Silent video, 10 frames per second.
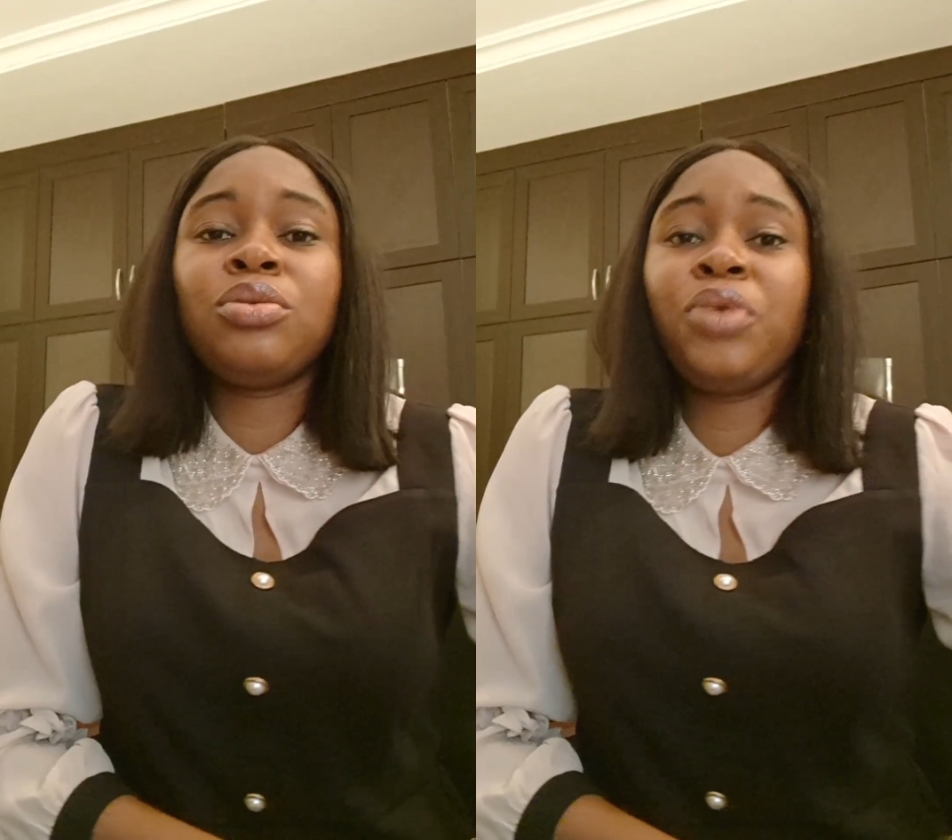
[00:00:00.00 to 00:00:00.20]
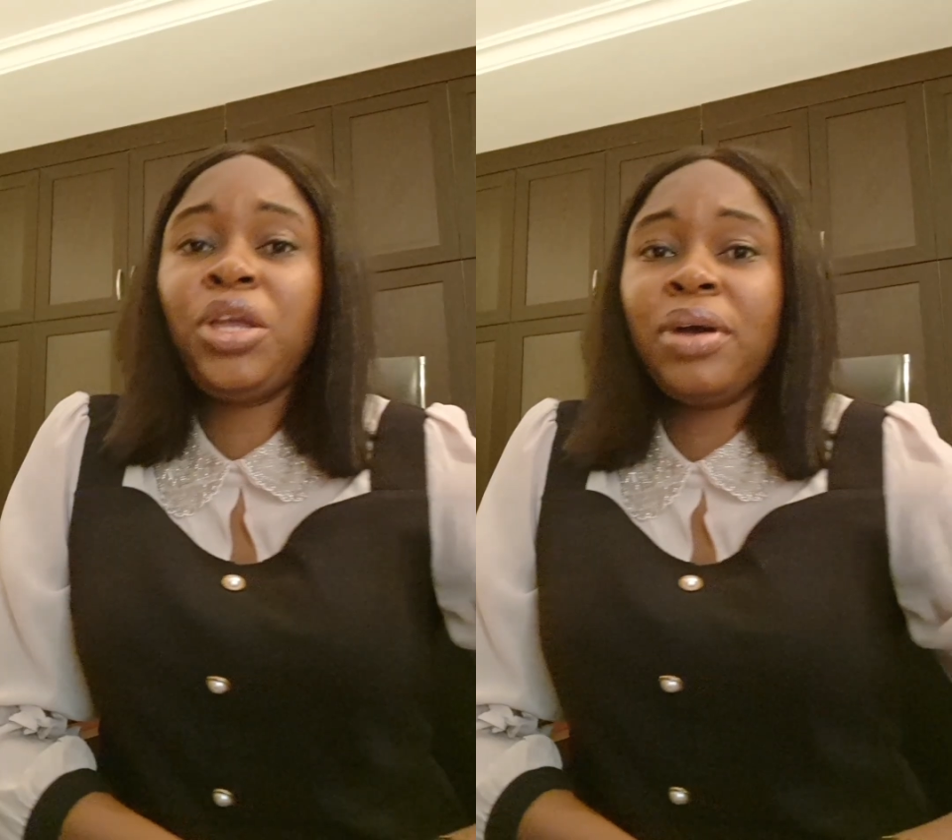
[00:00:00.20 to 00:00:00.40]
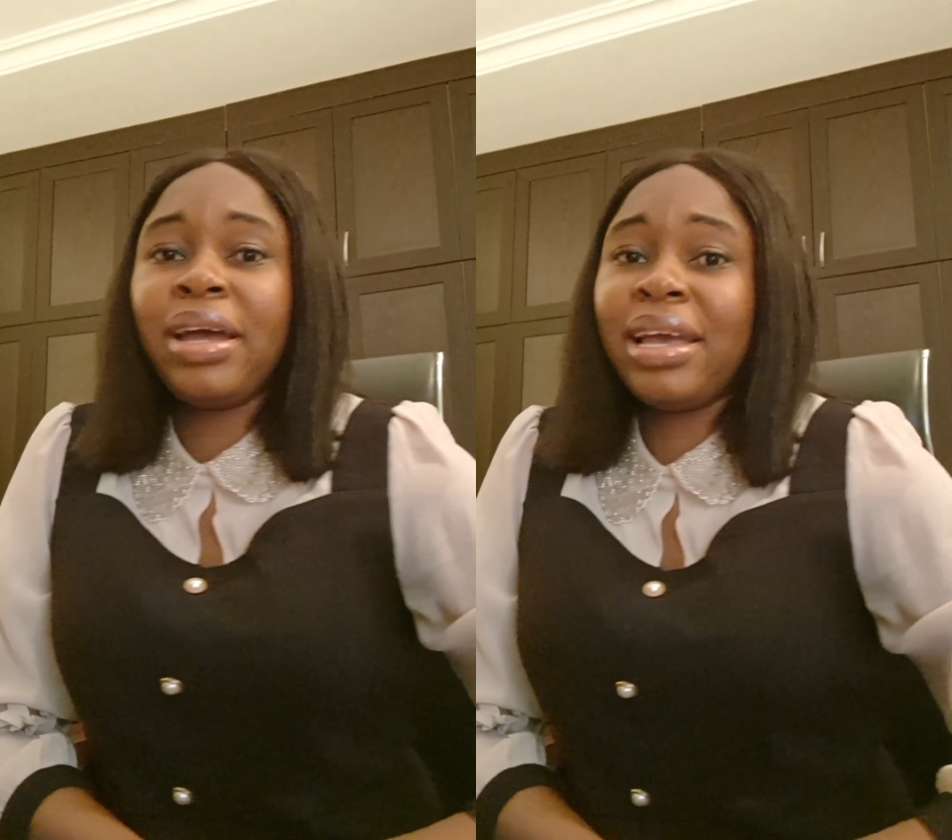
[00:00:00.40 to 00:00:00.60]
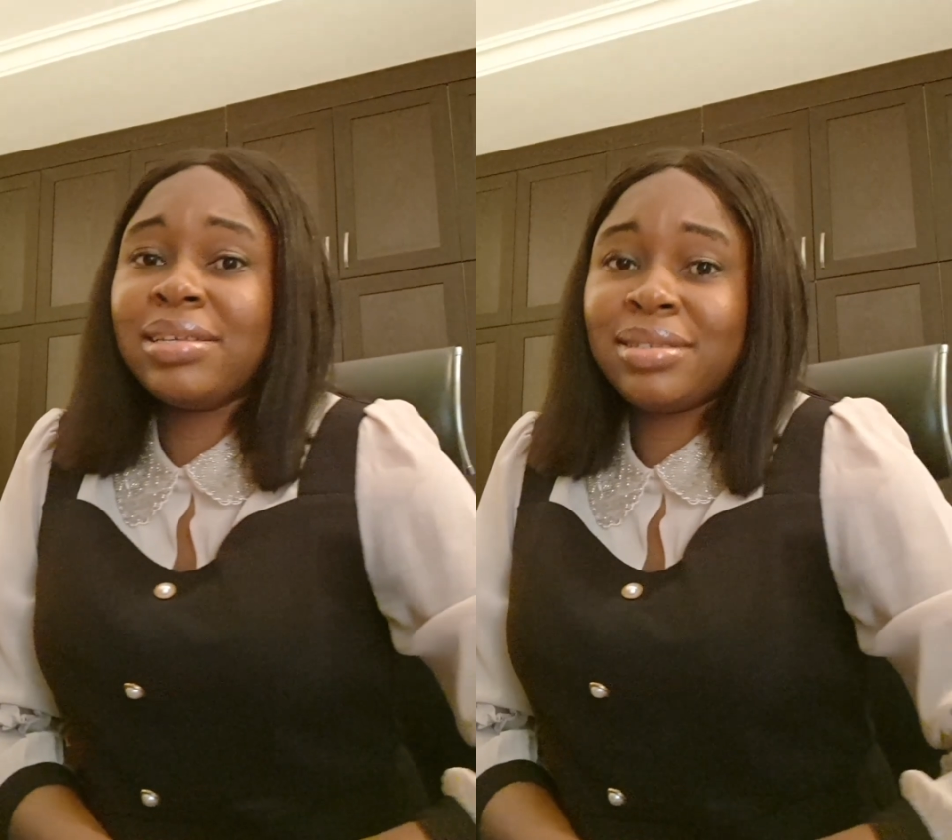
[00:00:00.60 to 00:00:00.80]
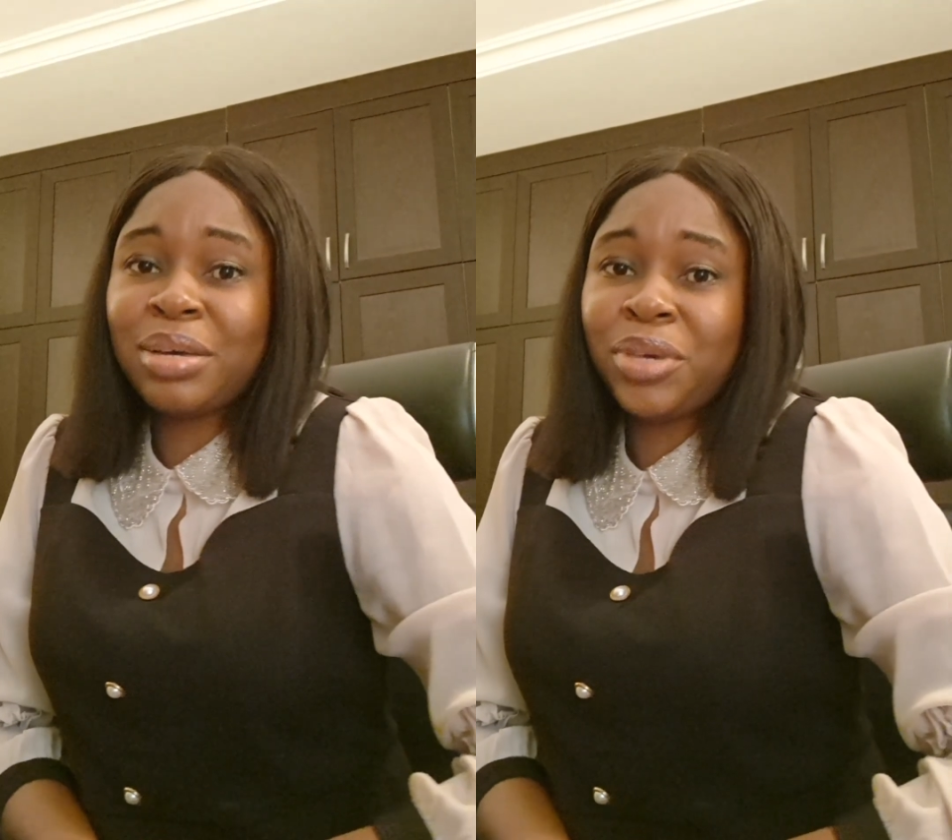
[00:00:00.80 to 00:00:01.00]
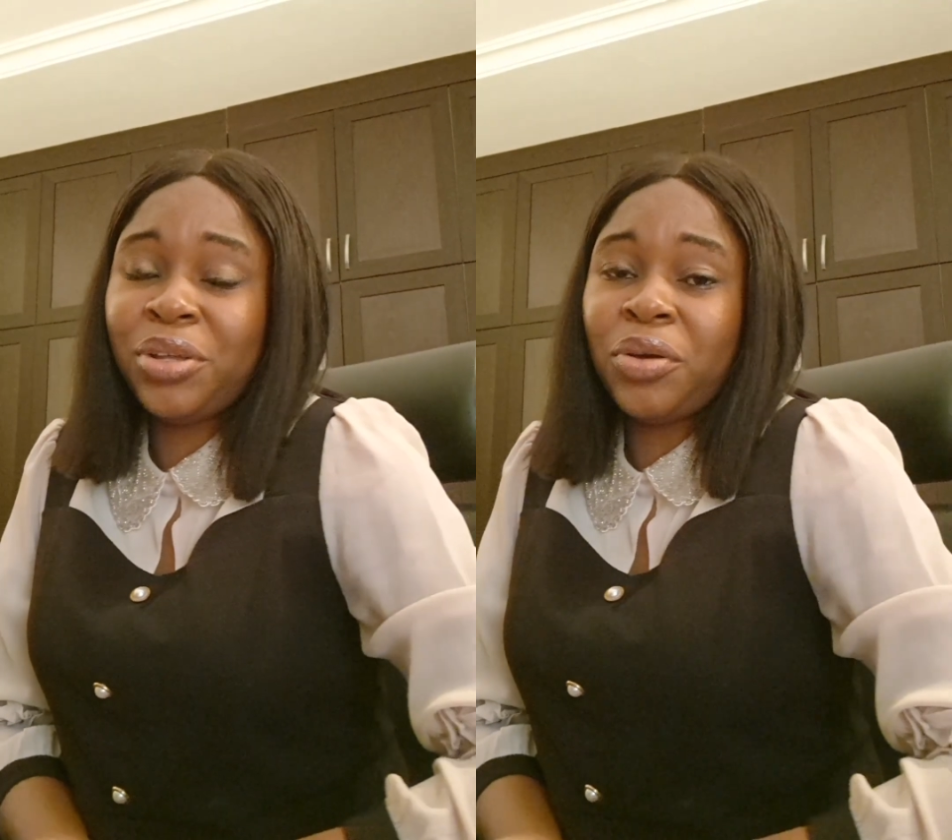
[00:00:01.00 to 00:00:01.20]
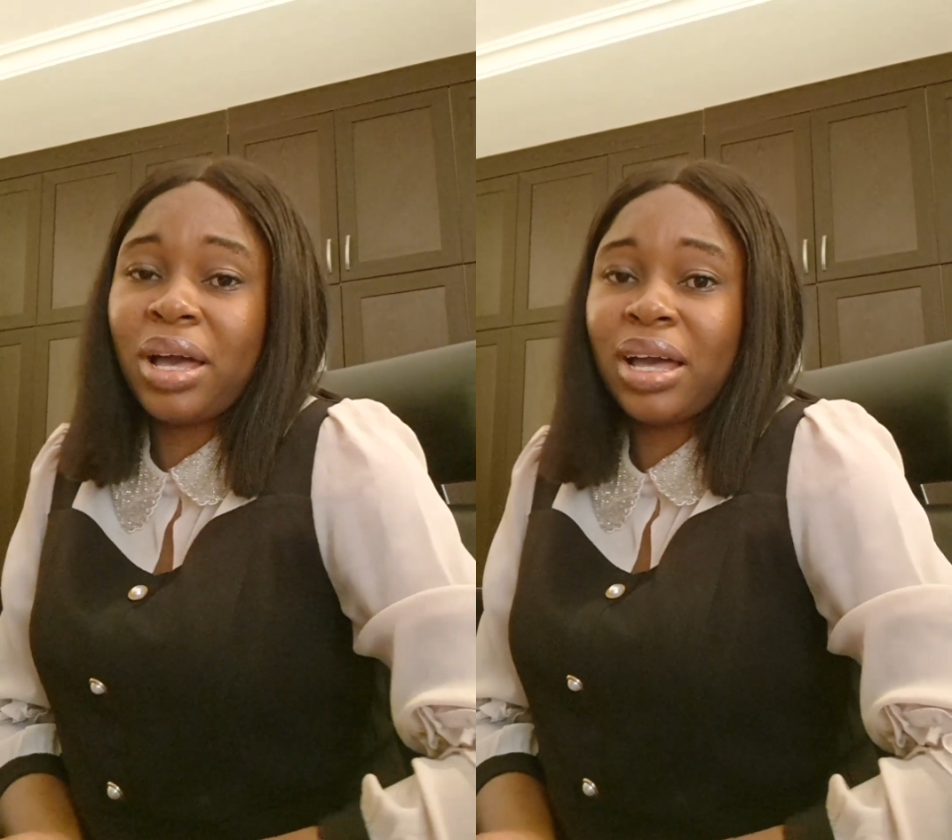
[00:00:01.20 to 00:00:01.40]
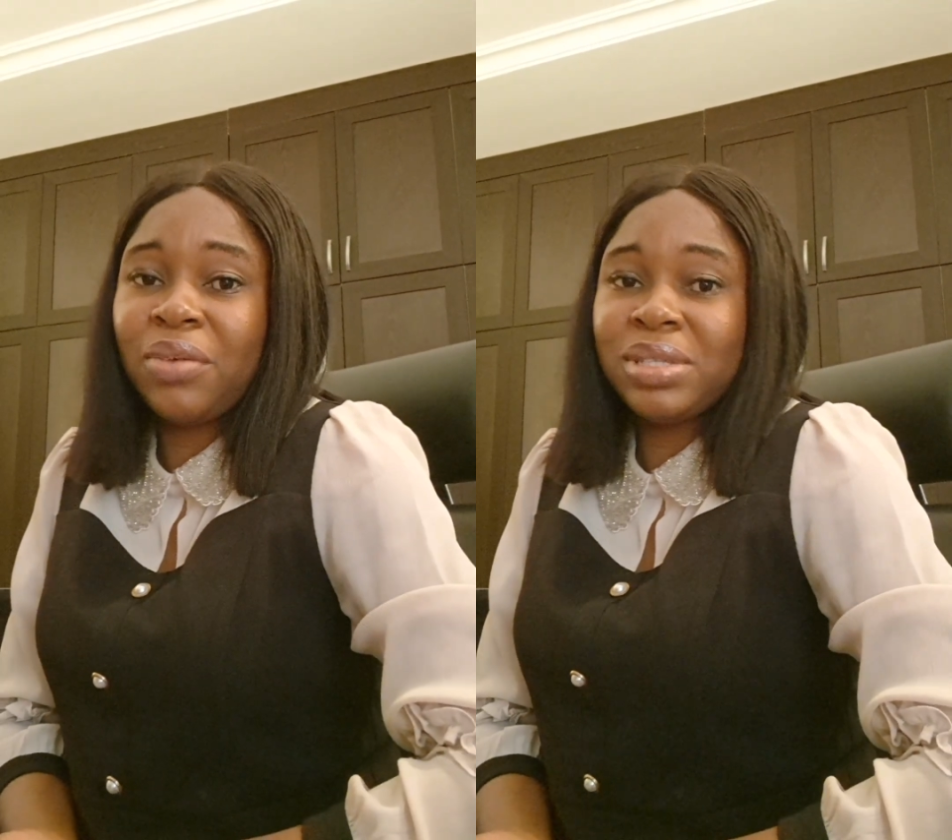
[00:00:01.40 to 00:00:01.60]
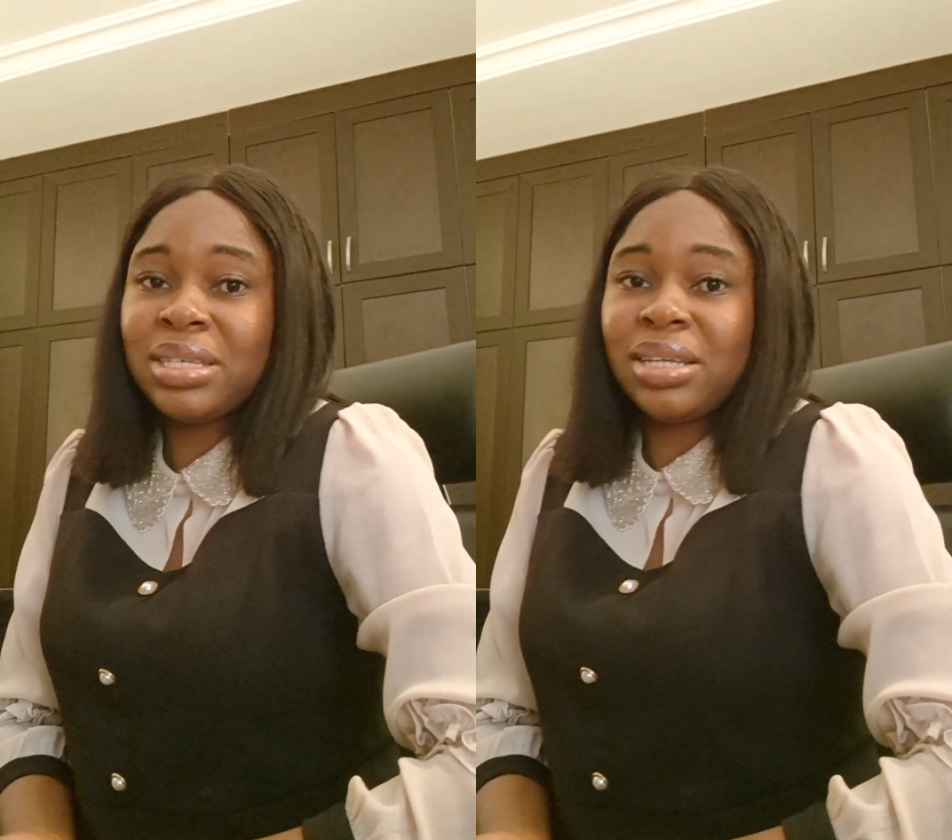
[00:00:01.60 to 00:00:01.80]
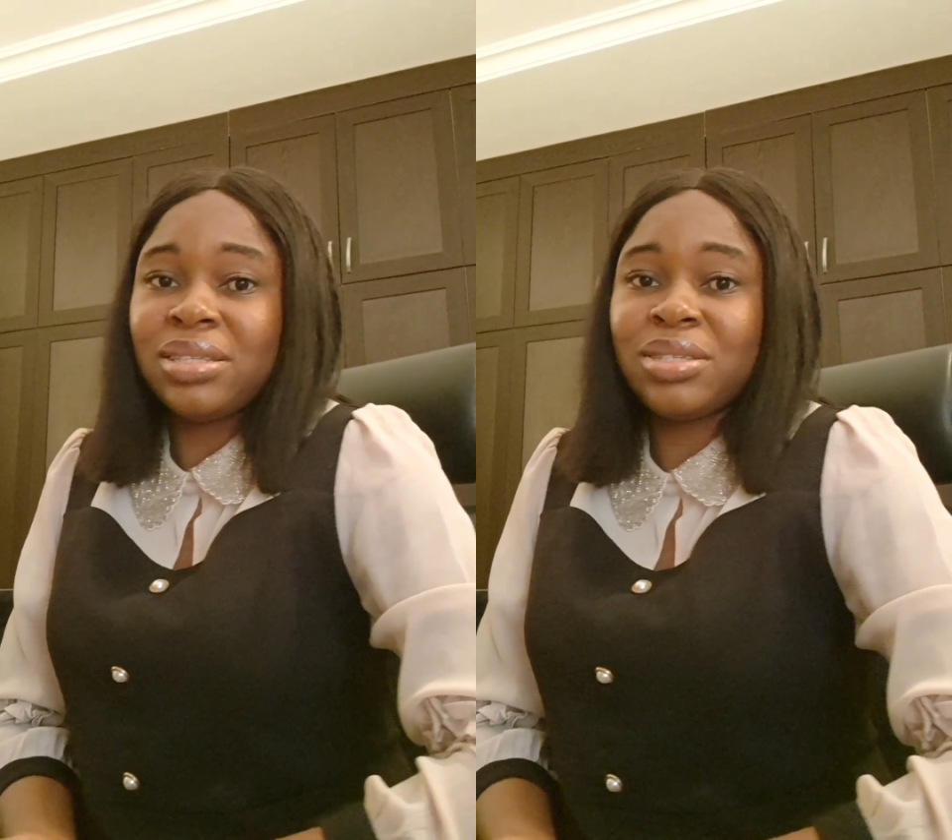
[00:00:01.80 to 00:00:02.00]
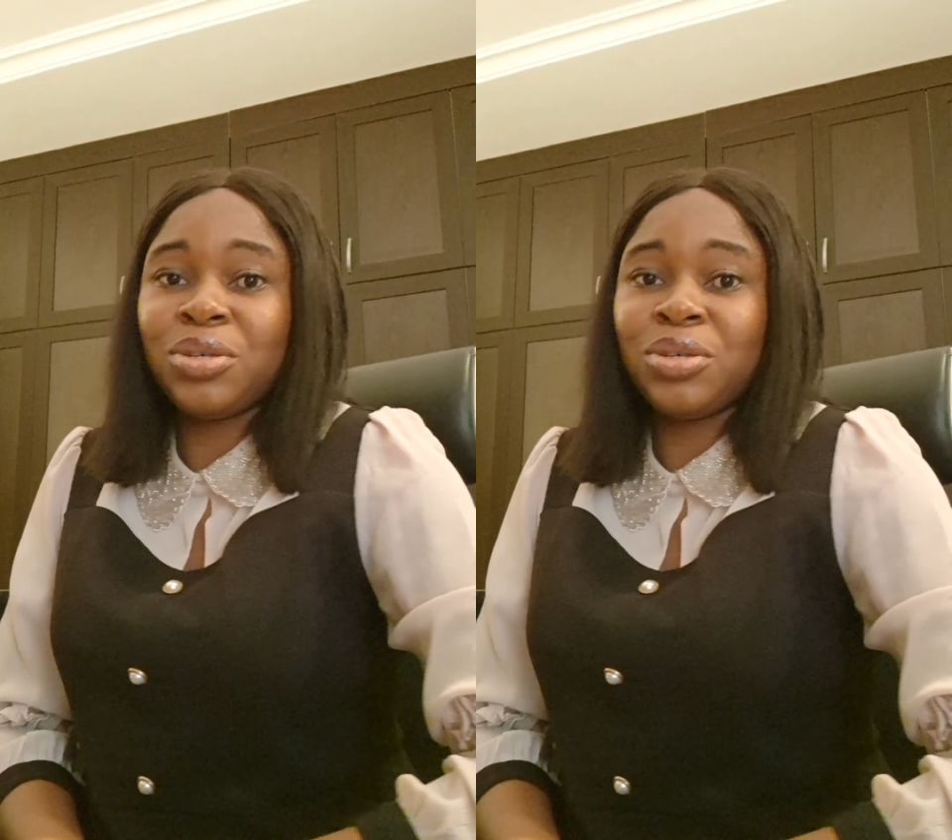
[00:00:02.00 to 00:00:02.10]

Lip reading: when you are examining your accountant,